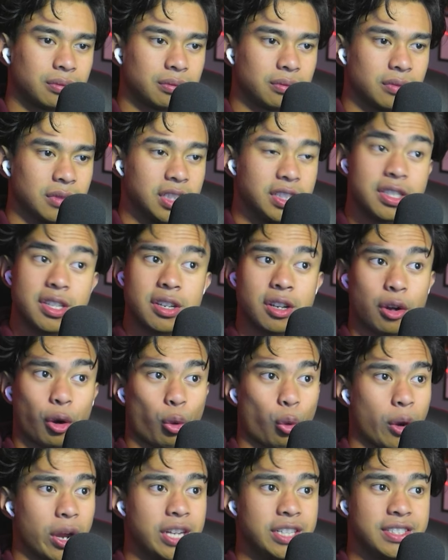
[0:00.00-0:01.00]
This is a
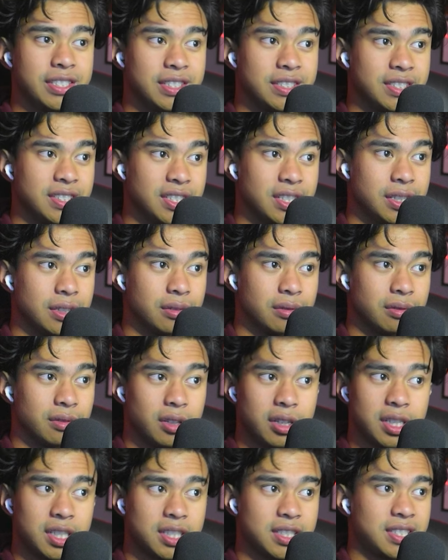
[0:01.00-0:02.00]
crazy scene.
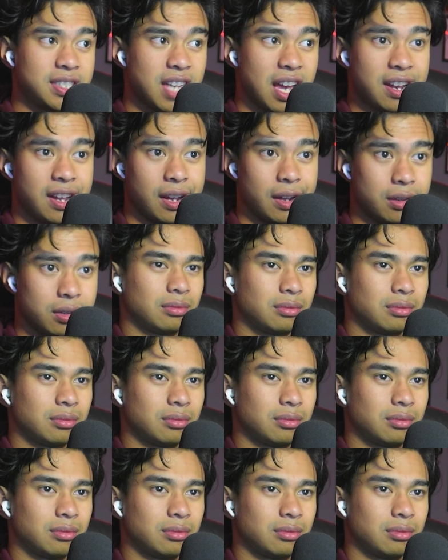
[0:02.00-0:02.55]
Look at the setting.